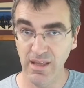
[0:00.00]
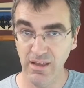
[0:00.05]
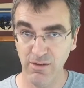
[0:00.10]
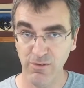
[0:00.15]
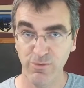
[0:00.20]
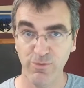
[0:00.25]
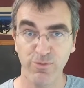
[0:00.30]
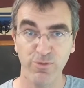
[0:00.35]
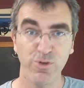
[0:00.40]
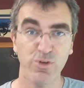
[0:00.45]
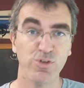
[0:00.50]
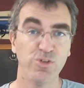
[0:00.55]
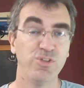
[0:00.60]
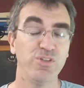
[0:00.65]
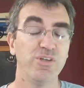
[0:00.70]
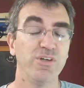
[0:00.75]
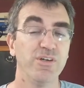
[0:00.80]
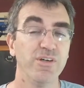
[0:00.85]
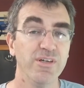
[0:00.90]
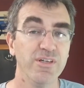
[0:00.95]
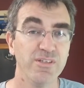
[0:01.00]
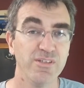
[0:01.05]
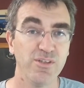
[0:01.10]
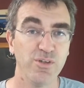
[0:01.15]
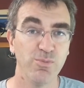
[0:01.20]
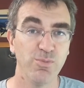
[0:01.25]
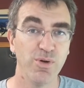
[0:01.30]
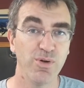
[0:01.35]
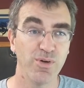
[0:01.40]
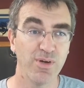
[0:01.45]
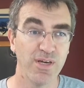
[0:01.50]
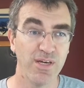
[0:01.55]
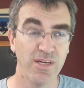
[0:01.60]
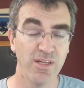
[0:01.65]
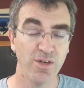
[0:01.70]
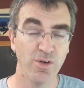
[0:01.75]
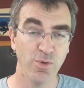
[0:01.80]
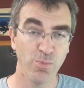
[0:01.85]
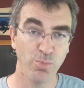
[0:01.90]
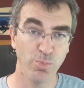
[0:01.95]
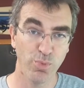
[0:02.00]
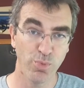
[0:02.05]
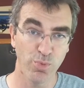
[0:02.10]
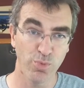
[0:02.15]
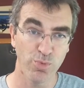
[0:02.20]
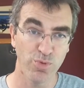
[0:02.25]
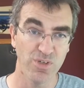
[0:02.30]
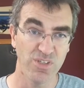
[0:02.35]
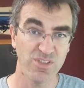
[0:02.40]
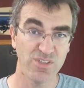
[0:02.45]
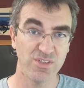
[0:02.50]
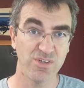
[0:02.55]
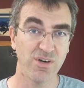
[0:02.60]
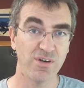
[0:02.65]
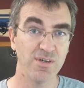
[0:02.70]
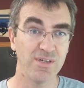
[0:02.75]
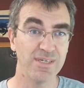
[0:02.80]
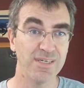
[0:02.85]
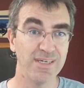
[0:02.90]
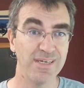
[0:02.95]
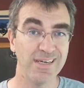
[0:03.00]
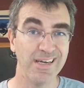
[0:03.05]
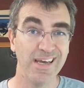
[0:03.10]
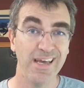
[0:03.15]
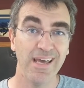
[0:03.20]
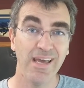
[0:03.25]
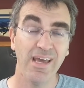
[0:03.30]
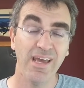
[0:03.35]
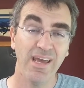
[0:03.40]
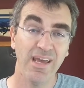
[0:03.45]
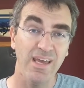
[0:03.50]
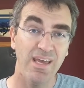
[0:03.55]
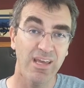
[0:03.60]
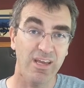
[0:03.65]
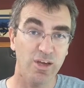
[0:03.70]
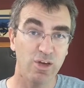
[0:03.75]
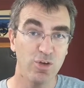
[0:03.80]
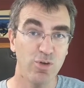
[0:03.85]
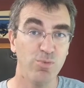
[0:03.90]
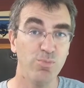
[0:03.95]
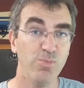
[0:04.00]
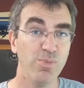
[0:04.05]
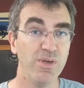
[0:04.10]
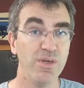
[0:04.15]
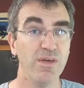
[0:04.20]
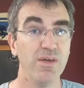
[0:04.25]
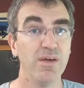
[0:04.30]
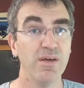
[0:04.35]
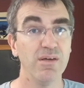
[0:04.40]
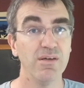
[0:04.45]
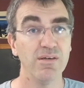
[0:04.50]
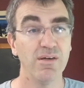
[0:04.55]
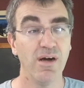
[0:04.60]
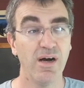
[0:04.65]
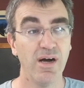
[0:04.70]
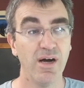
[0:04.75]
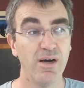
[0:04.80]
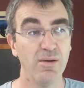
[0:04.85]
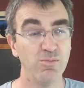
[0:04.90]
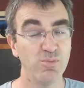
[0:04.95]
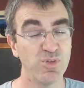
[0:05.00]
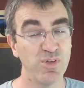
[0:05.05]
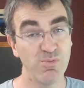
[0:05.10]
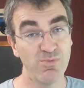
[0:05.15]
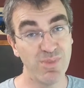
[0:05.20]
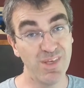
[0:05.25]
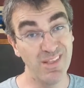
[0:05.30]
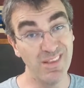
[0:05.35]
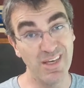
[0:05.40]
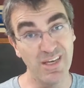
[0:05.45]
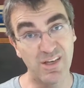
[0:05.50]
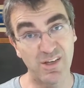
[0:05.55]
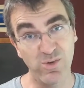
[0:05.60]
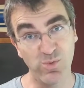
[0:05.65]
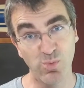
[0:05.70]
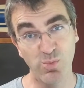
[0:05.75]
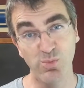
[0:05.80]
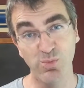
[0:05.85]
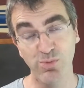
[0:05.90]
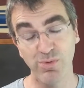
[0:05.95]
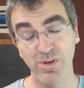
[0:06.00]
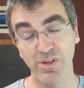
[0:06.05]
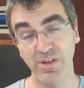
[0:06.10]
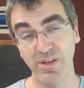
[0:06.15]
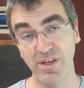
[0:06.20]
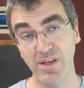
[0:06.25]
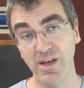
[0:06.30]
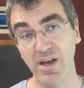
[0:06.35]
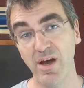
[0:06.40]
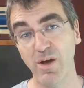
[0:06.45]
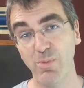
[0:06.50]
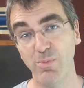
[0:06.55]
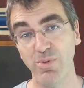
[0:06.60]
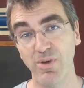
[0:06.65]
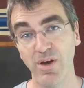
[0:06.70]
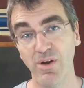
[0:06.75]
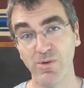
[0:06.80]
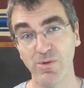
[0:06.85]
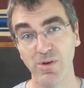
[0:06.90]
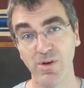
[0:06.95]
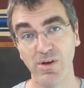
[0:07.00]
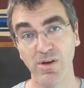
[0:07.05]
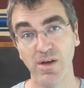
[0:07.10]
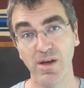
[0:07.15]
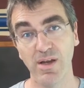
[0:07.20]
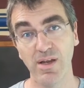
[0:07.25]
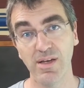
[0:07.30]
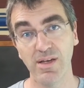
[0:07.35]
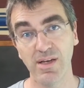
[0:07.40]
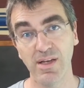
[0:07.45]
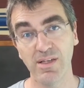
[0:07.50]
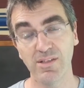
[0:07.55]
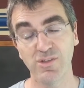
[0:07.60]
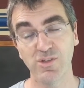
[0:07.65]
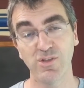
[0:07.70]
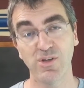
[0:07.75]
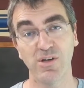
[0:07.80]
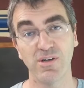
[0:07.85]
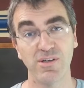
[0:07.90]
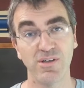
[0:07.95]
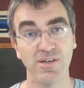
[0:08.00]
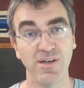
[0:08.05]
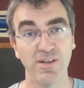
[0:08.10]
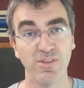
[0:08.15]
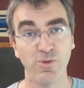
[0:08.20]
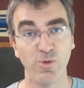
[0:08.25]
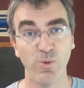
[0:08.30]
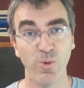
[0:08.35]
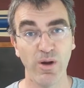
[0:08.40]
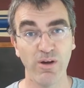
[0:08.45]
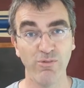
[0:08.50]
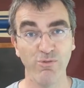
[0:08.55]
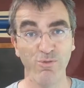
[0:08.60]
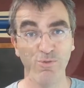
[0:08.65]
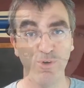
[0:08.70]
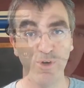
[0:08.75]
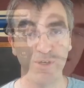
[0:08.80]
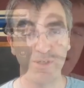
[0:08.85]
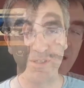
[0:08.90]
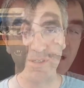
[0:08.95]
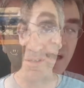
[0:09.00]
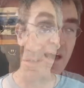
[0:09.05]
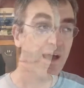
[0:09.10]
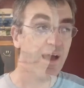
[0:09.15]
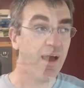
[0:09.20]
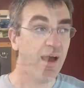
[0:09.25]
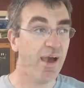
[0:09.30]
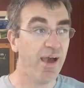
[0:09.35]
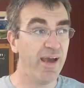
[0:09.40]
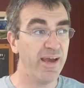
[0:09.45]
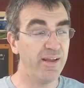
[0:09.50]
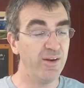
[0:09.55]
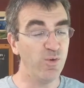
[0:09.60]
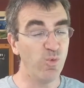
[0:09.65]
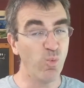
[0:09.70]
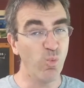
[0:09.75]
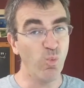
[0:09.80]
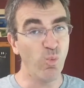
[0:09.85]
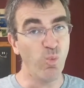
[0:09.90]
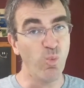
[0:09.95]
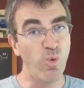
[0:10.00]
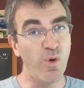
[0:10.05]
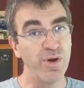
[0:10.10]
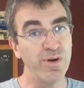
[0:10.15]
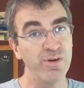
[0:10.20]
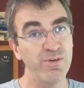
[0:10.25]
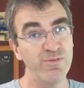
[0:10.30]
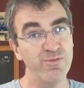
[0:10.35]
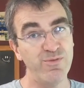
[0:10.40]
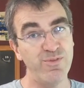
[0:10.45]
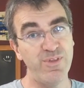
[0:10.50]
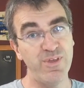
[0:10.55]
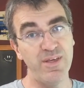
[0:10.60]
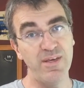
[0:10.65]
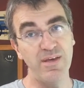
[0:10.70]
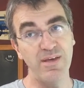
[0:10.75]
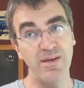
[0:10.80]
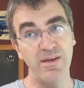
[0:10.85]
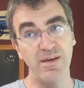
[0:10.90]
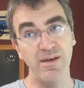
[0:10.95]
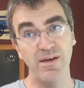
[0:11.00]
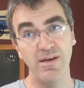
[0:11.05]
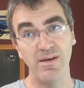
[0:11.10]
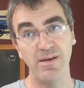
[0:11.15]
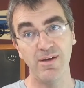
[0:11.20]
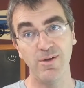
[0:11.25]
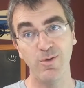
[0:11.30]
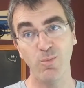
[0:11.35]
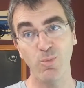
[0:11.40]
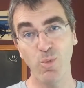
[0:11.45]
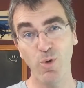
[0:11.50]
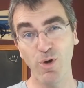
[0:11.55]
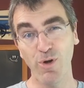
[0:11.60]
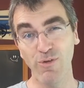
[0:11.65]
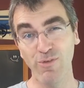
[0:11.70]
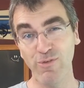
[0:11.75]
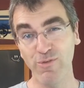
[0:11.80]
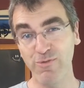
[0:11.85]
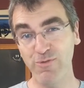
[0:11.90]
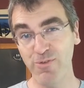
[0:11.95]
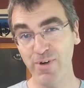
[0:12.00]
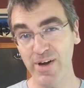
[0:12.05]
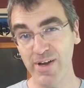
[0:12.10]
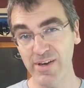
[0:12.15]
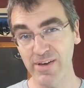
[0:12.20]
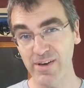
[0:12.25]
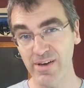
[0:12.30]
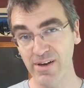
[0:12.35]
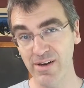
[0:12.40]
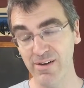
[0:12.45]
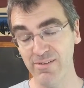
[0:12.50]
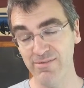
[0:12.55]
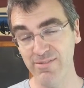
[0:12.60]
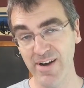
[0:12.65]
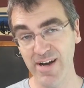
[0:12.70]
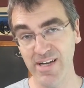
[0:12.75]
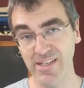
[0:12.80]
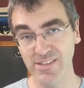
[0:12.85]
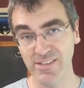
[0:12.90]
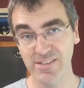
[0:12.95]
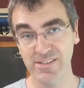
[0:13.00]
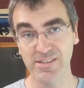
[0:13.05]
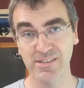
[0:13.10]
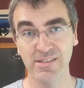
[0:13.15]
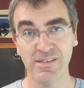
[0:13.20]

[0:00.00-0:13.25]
if you're serious about getting a brewery started, it could be Um, something that could really help you out and get started on the right foot. And one of the more fun events